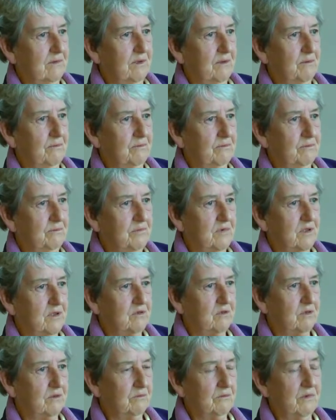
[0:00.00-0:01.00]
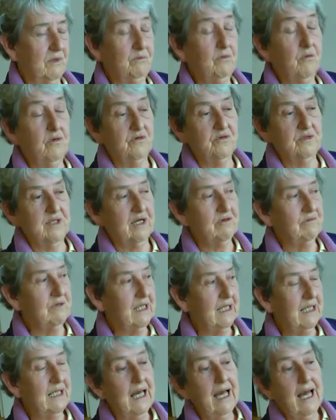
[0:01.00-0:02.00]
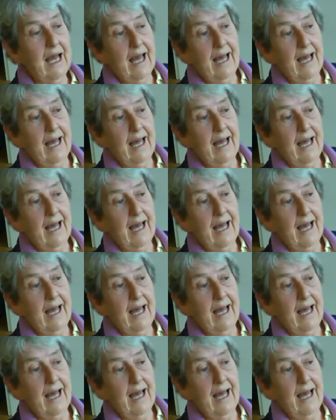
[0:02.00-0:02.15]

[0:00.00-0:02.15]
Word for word: I'm doing well, more than that really.